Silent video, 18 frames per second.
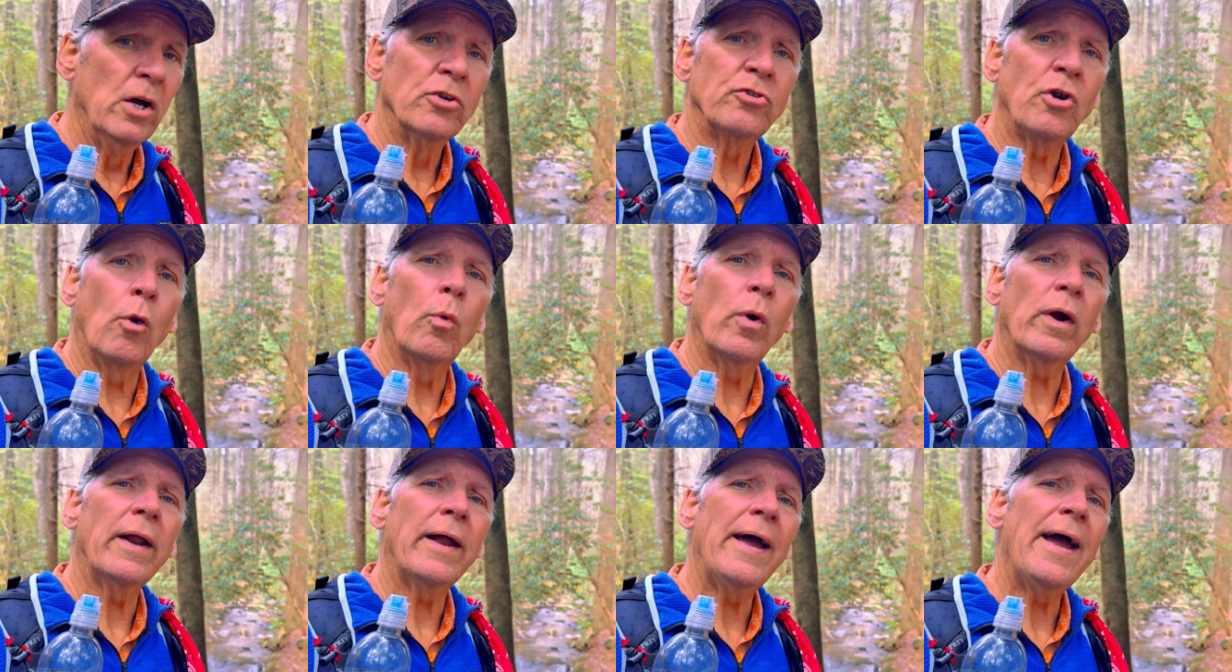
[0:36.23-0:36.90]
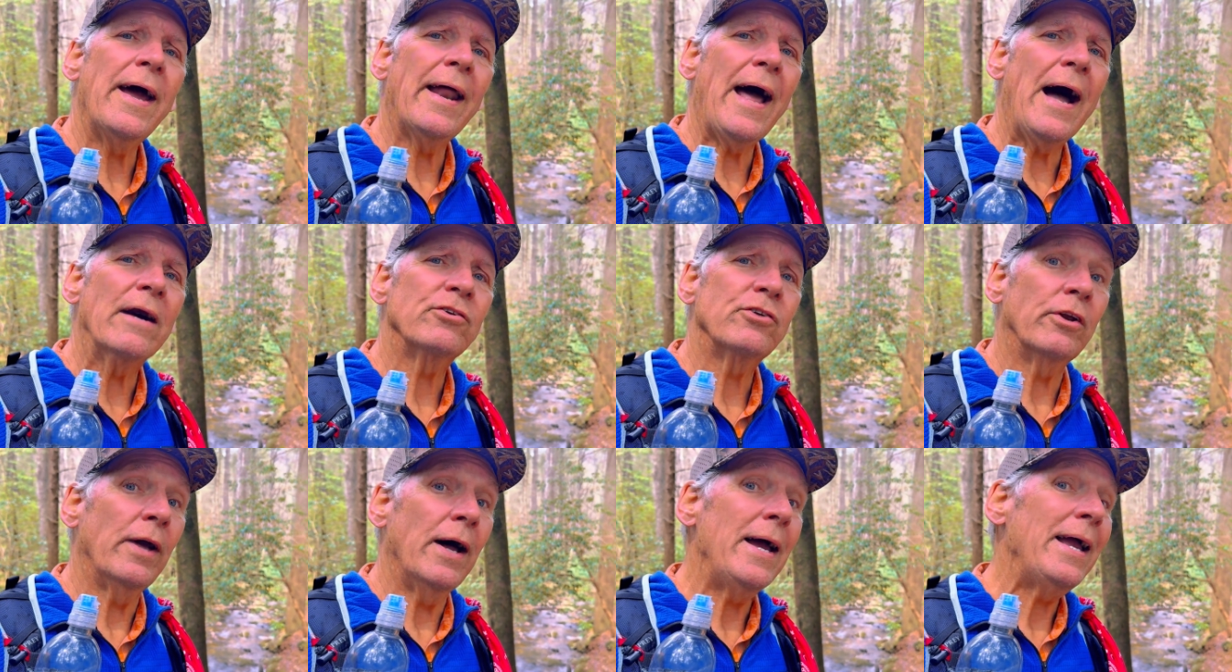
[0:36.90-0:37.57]
So we're going to head out
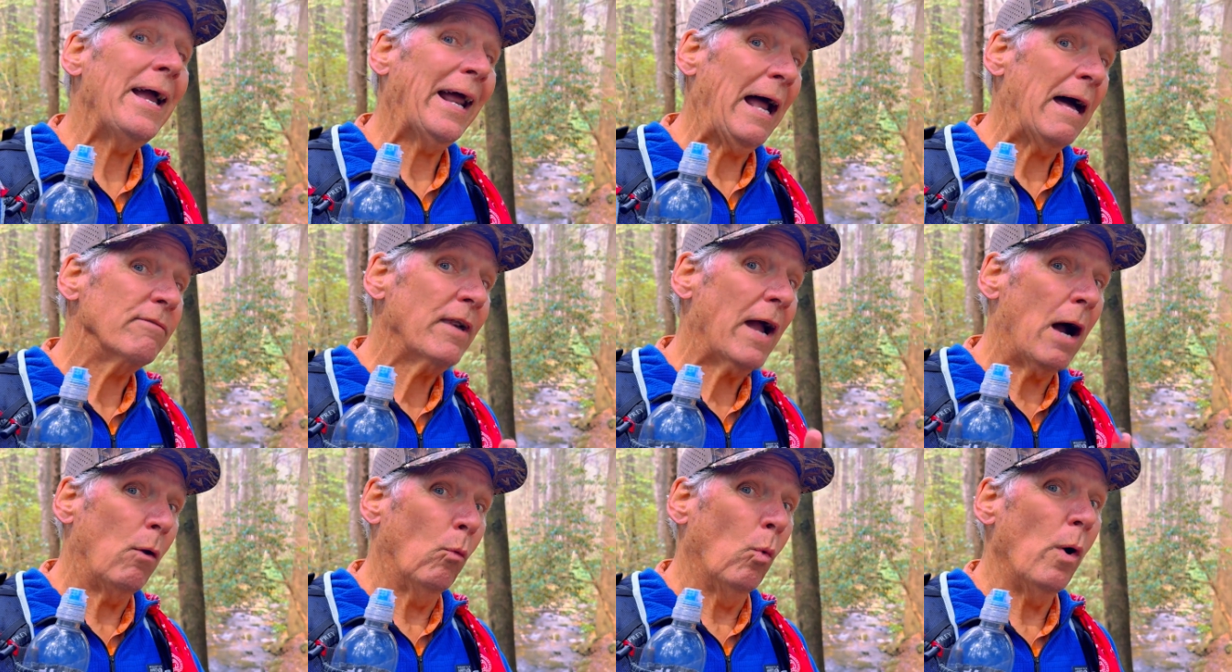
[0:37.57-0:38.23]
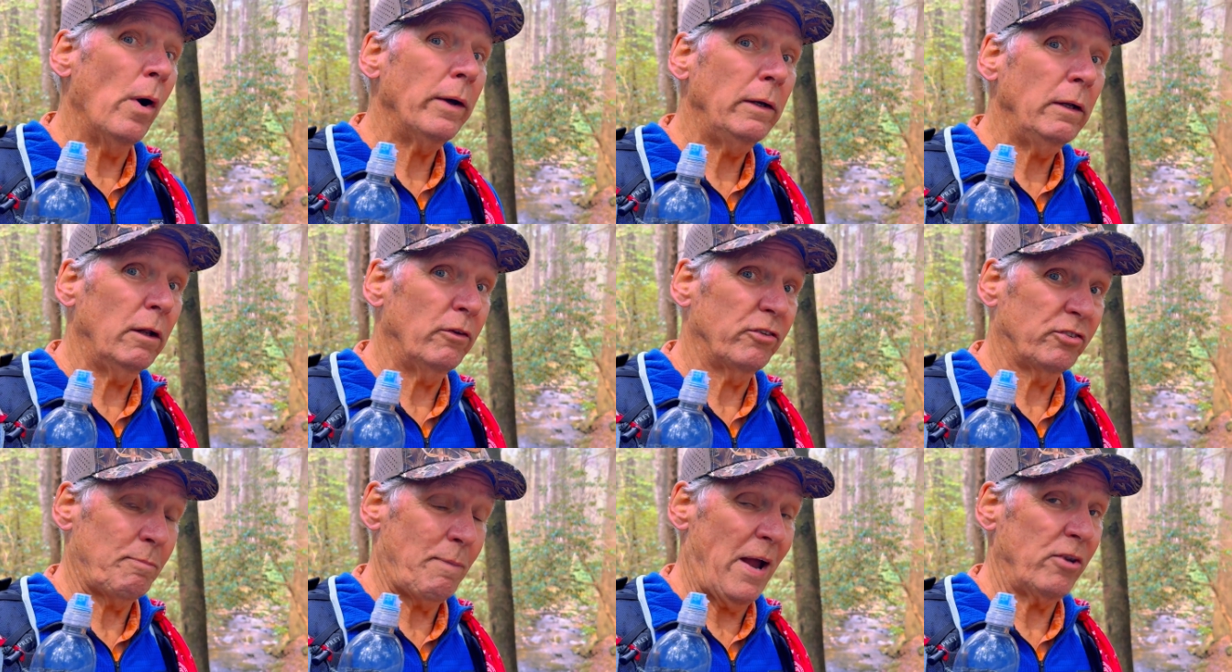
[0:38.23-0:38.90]
today, and I've got one little
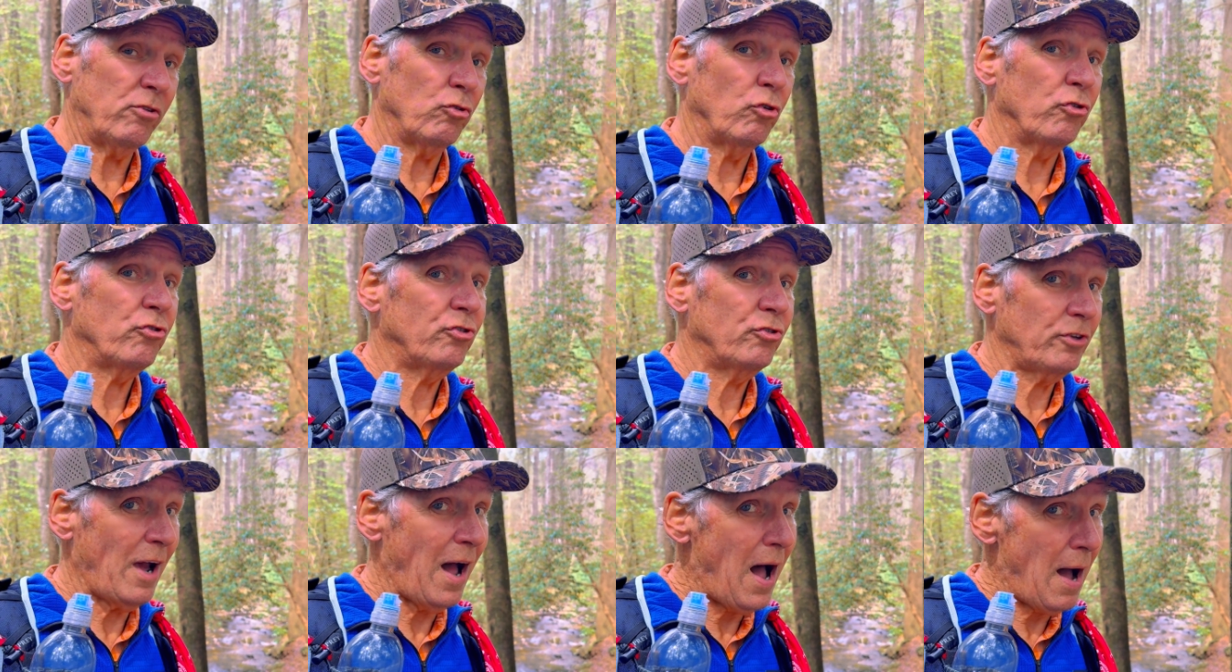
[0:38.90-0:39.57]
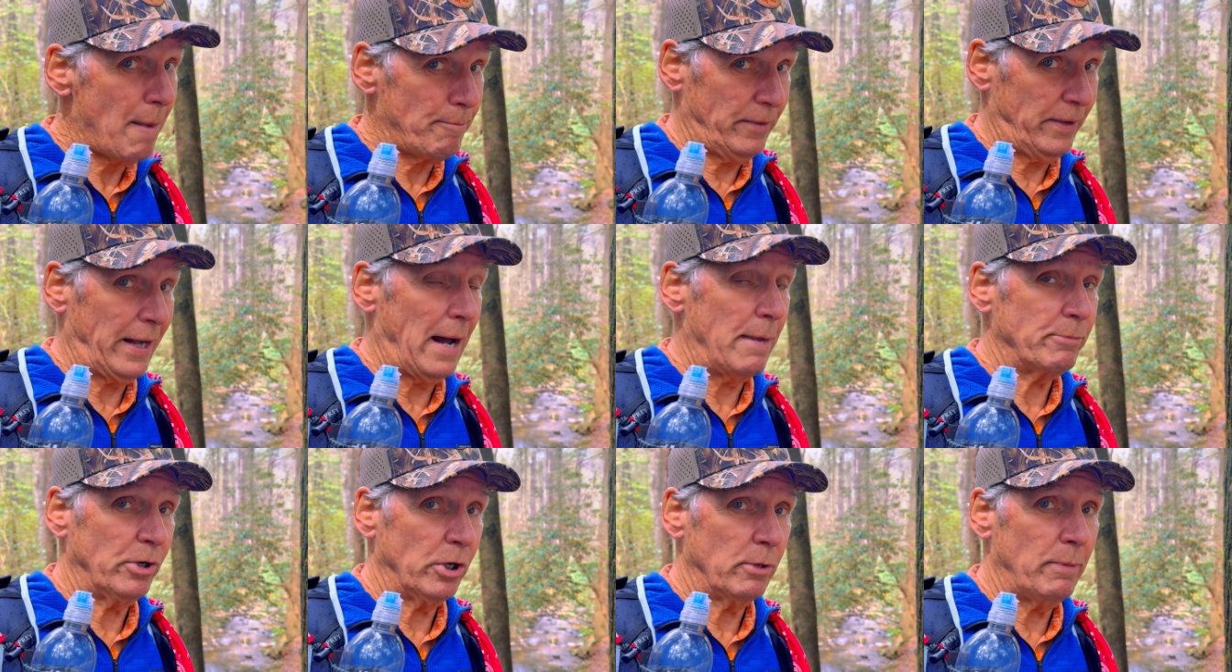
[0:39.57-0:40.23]
special stop that
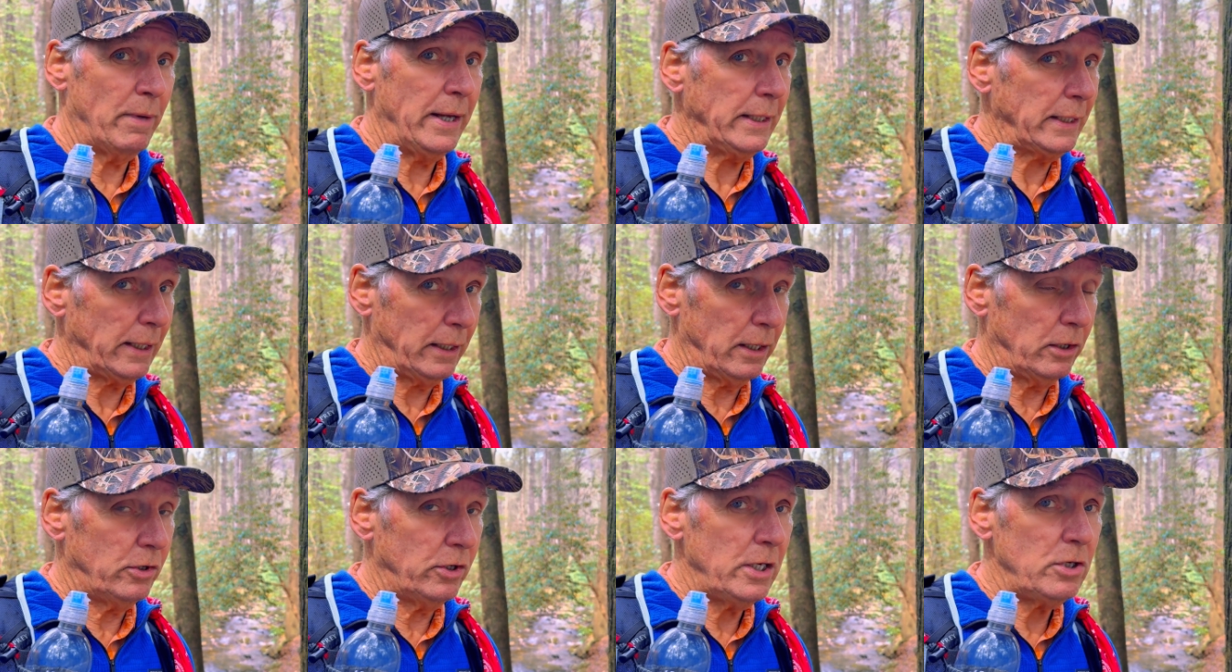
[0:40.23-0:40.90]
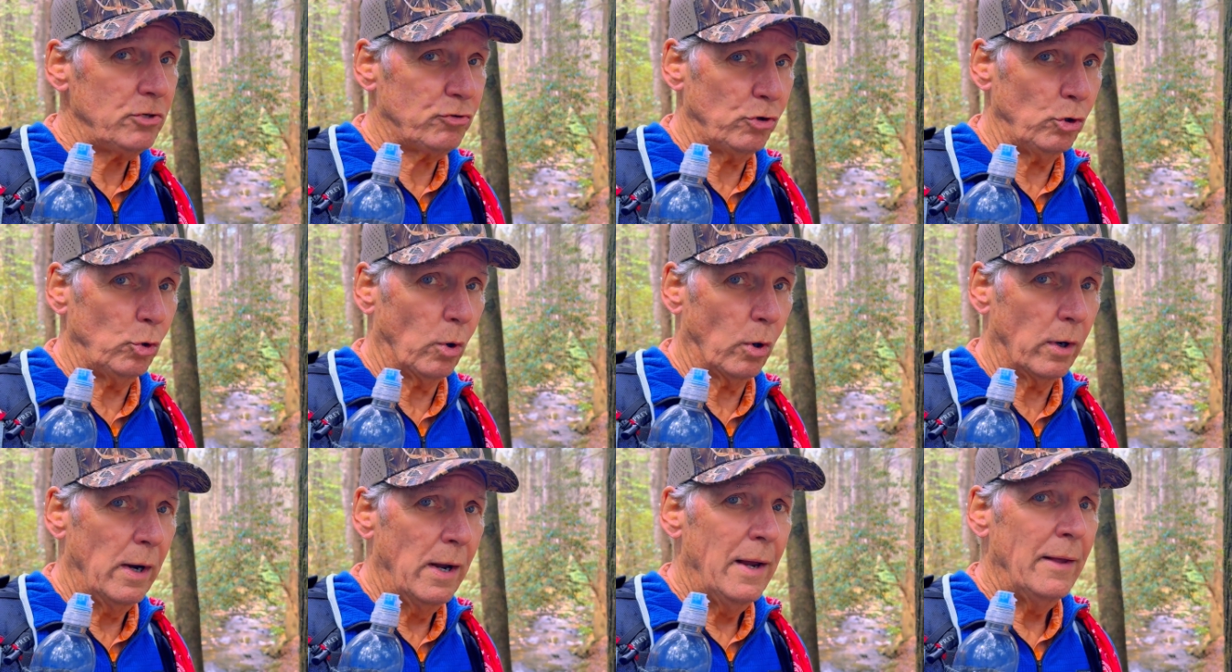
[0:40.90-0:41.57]
I'm going to make in a
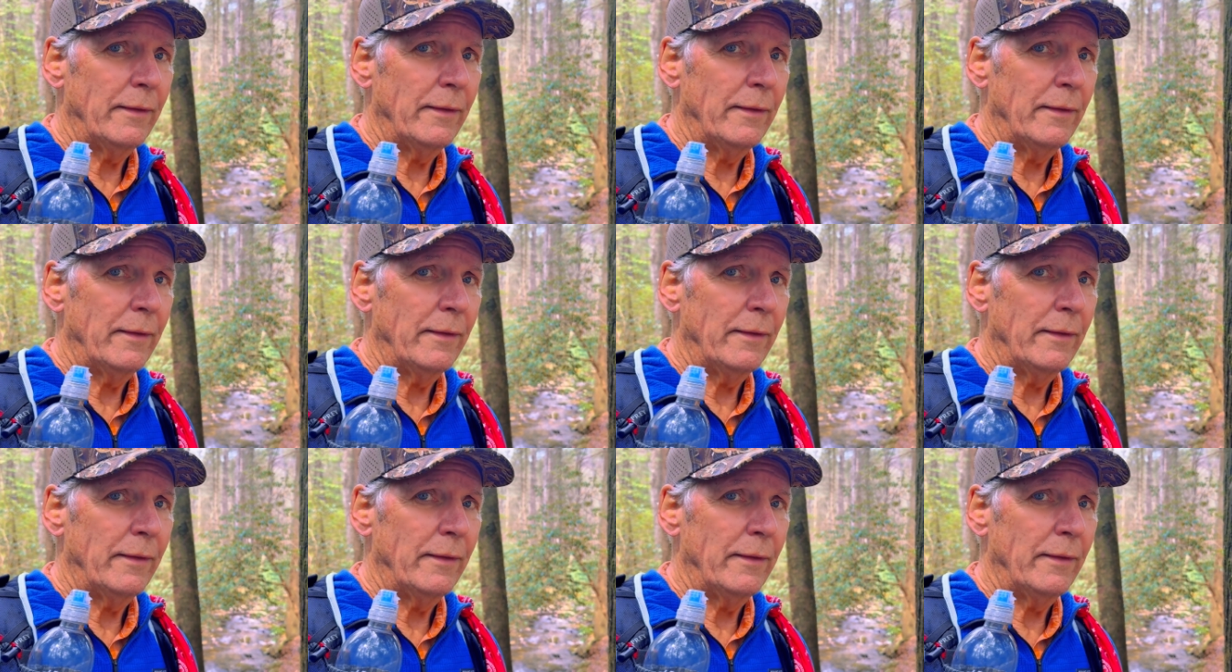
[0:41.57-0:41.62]
detour